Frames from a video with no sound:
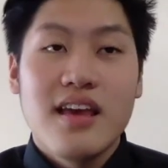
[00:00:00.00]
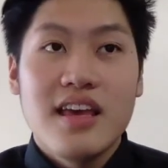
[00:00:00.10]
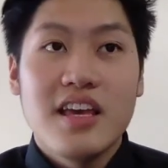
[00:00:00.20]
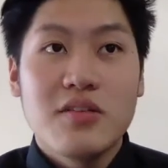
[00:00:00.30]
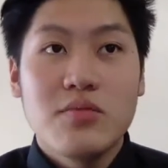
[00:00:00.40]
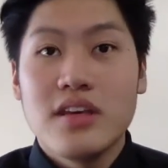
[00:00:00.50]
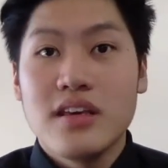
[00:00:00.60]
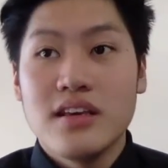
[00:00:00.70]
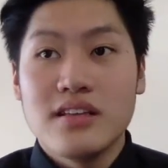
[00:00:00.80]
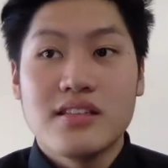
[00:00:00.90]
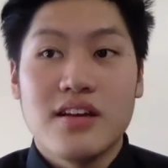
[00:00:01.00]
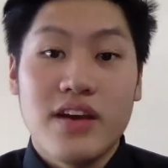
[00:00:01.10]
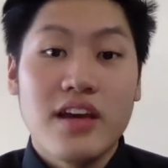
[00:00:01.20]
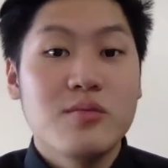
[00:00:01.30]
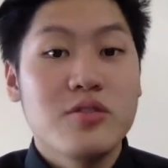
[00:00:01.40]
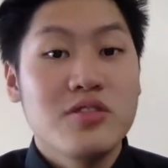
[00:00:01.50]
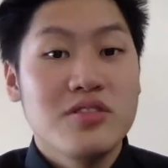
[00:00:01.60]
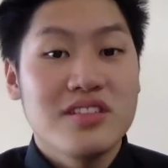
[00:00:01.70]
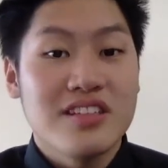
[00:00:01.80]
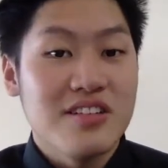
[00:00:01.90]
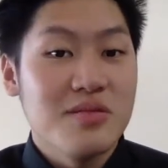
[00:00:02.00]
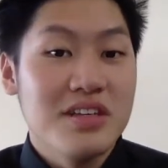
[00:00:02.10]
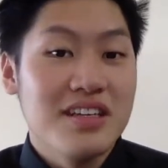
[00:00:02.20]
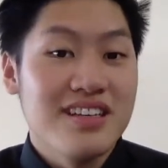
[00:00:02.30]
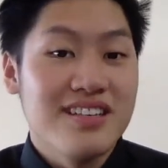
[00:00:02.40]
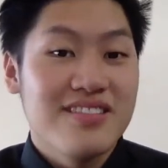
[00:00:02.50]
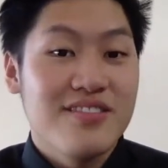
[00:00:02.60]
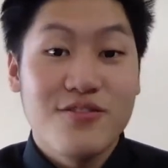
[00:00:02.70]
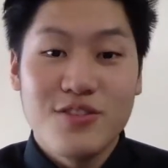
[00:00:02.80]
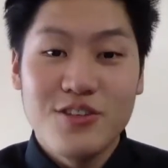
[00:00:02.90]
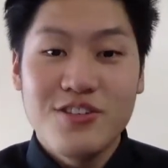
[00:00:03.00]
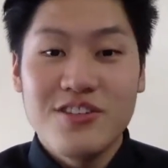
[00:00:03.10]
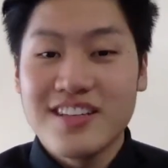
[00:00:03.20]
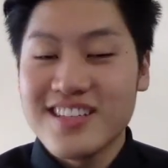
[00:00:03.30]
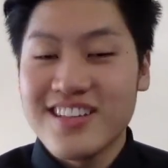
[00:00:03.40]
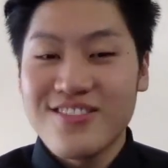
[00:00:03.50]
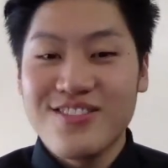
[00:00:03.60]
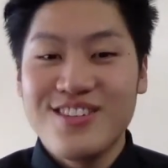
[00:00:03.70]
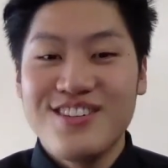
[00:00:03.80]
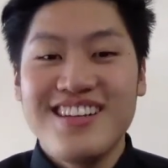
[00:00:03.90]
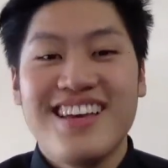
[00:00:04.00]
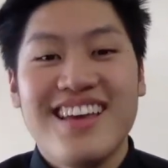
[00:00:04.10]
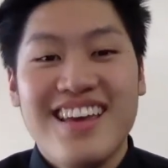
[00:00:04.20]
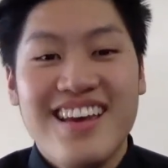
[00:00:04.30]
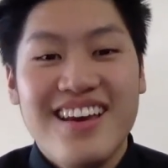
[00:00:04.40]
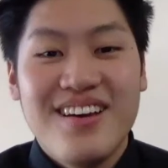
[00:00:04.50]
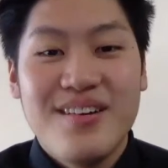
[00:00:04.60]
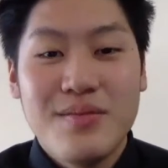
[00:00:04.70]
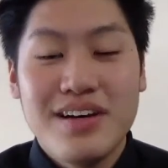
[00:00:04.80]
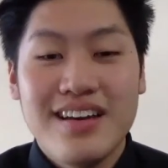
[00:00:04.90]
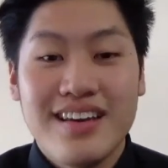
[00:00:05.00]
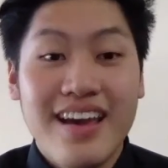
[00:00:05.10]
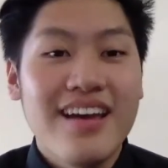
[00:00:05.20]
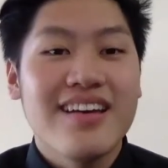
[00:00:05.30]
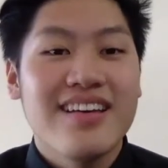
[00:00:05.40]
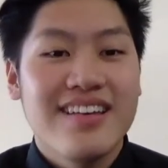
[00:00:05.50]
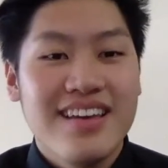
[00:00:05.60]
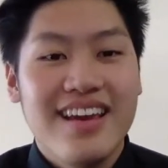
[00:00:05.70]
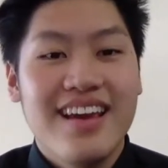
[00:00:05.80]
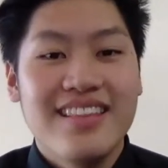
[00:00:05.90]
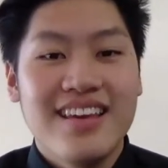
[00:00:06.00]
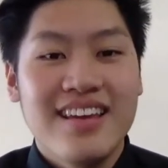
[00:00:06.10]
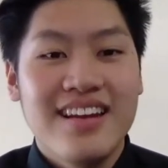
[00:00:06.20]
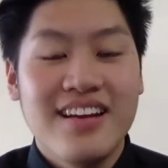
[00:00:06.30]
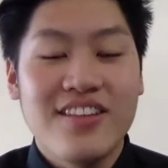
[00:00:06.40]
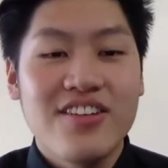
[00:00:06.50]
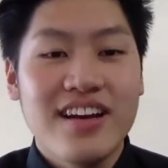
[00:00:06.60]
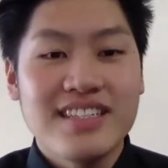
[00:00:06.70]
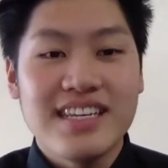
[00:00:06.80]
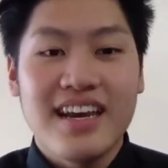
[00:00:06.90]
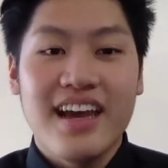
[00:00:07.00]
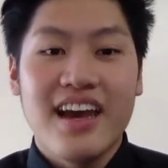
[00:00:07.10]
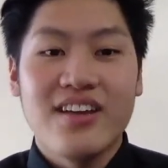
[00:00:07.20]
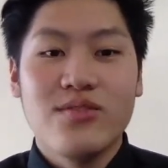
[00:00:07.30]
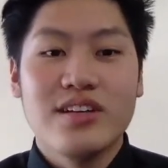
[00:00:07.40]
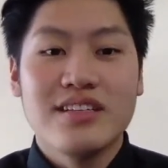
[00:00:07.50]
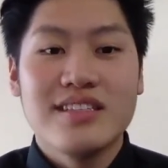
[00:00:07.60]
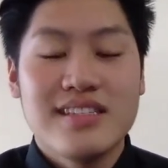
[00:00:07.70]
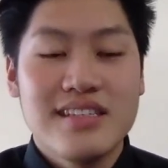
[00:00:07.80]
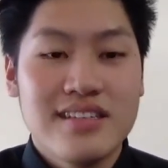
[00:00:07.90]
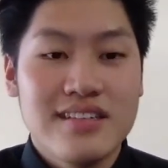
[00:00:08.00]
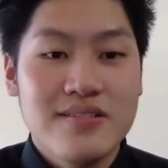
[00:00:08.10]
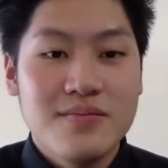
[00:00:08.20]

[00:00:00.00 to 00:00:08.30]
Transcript: It could be stuffed animals, it could be food. Who doesn't like food? But yeah. And then another idea I had was to